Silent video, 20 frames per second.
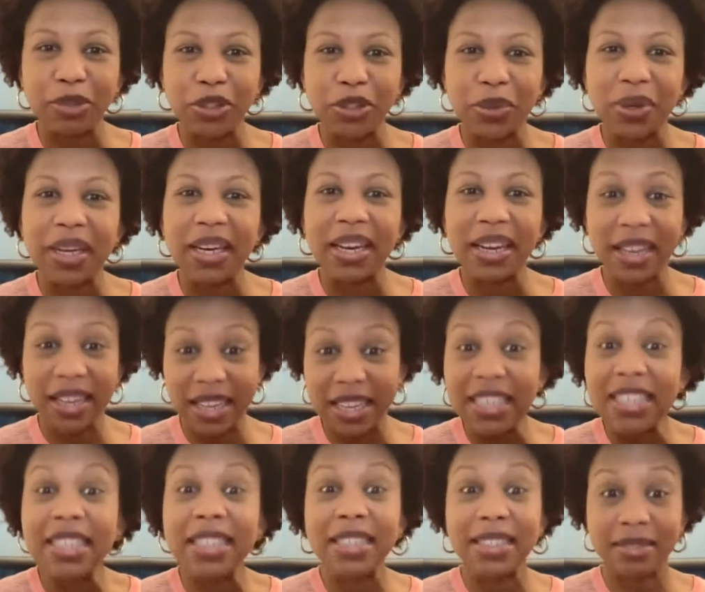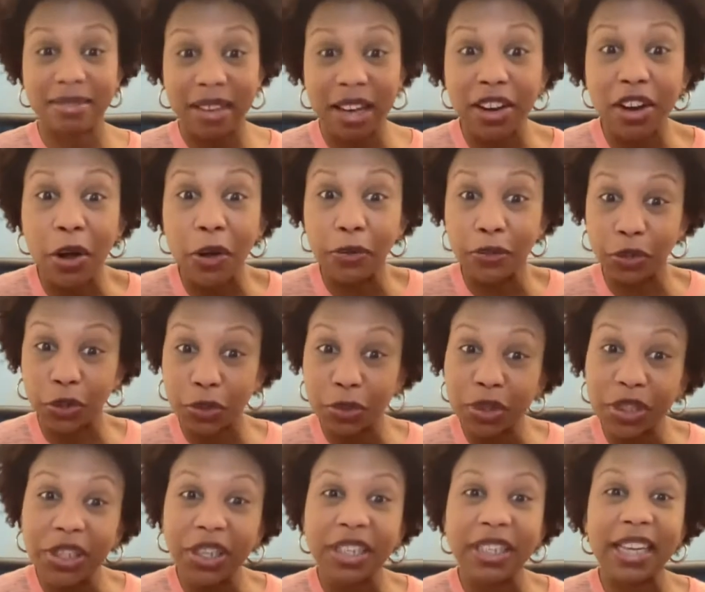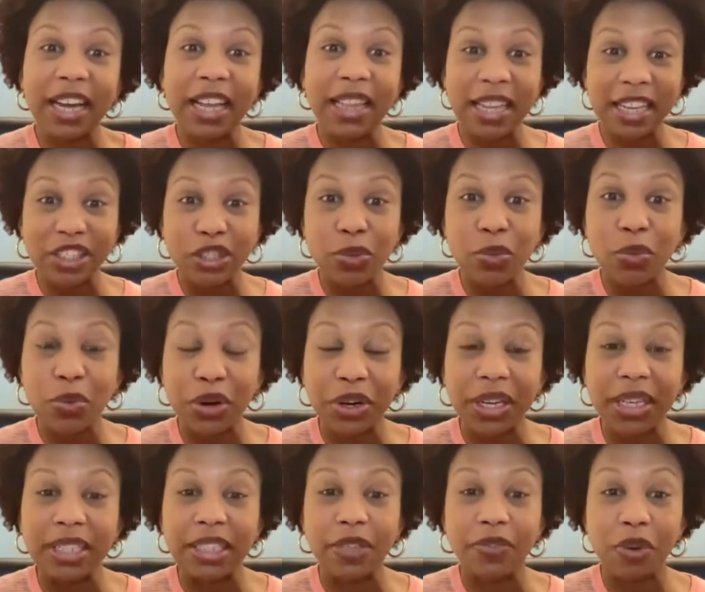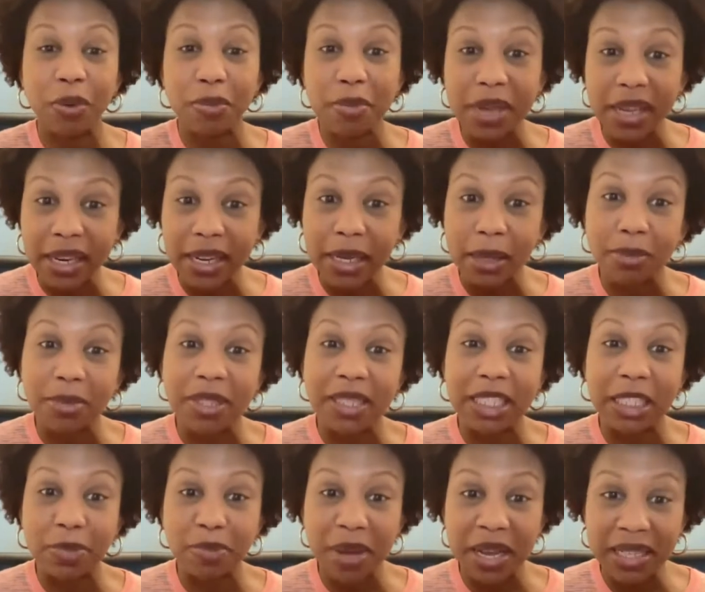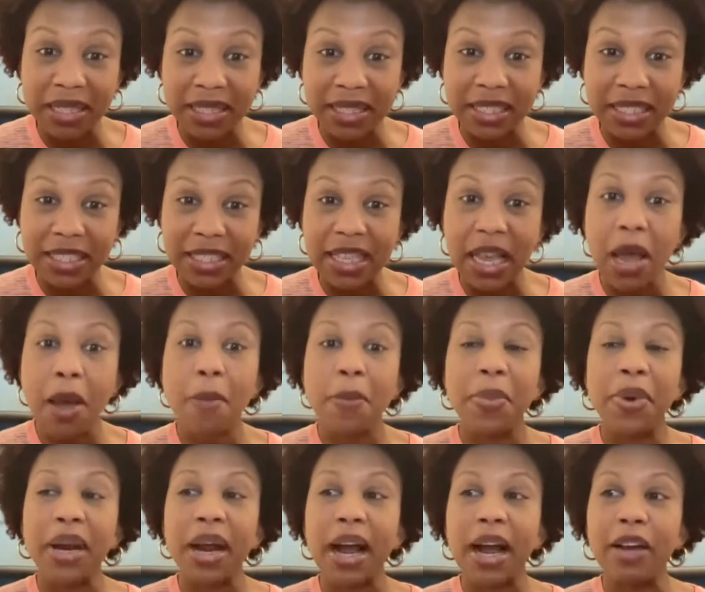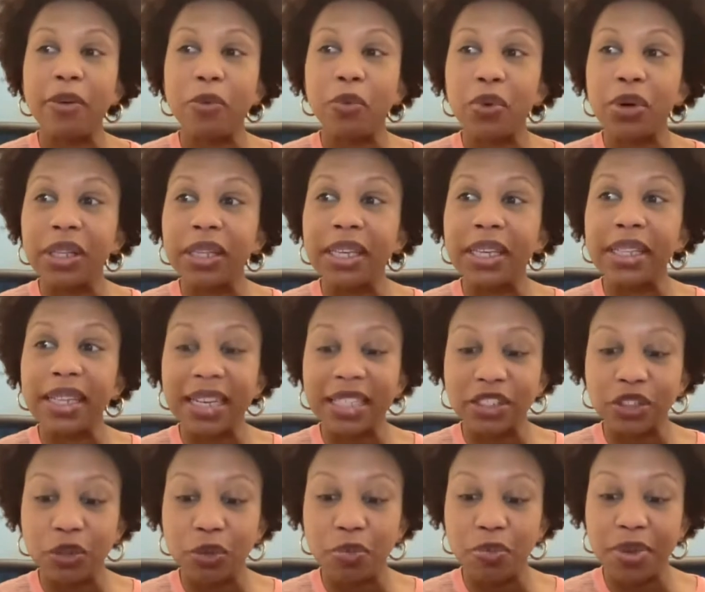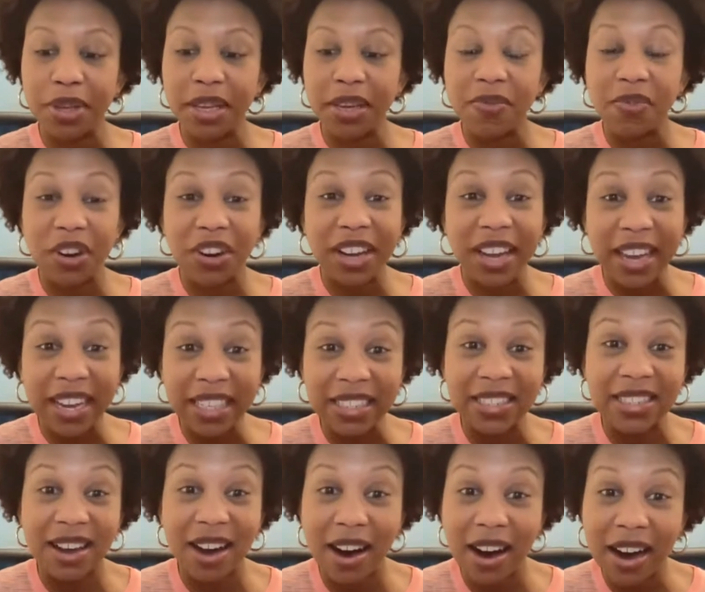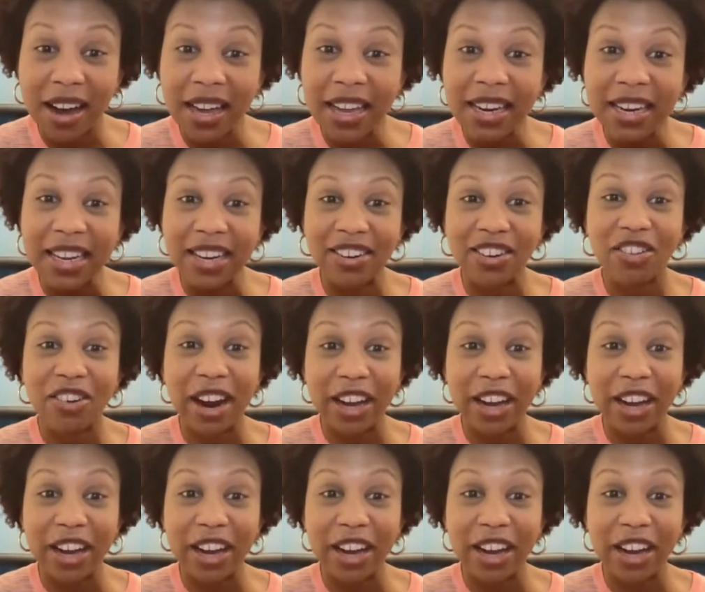I'm doing is a cultural worker. Like I like to work in different mediums and spaces, yeah. but I really like to be very hands-on and mm-hmm.